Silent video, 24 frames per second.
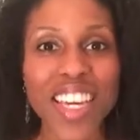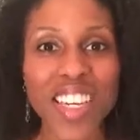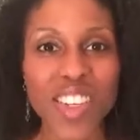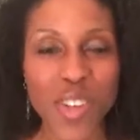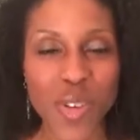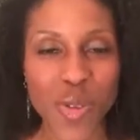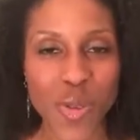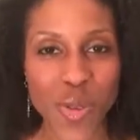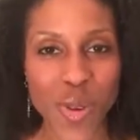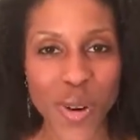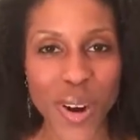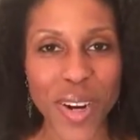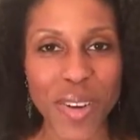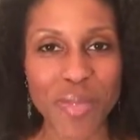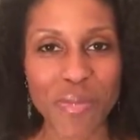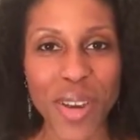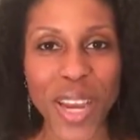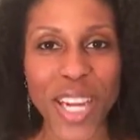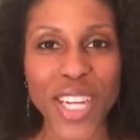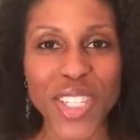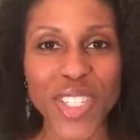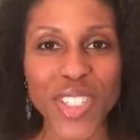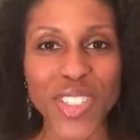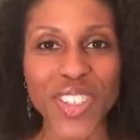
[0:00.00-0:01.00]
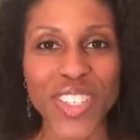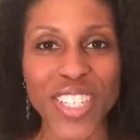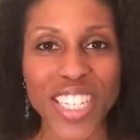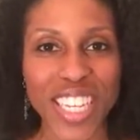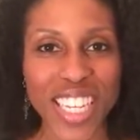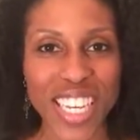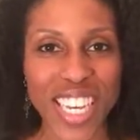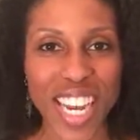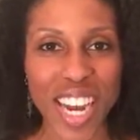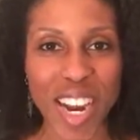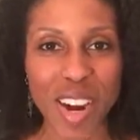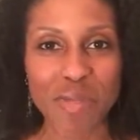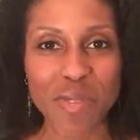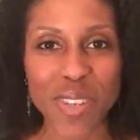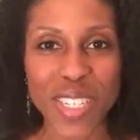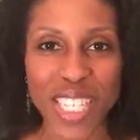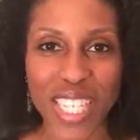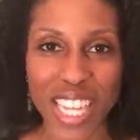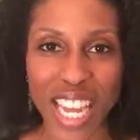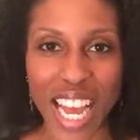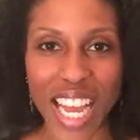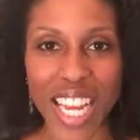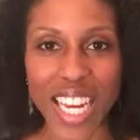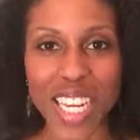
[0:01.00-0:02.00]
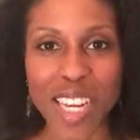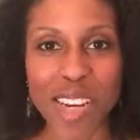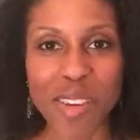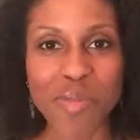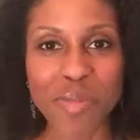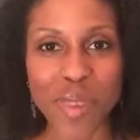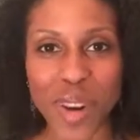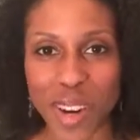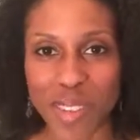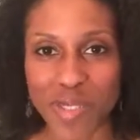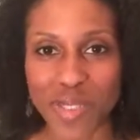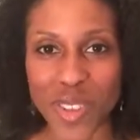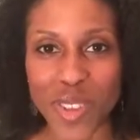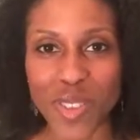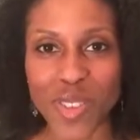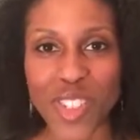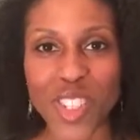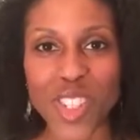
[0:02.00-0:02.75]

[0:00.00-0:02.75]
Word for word: you want to make sure that the camera is slightly above you.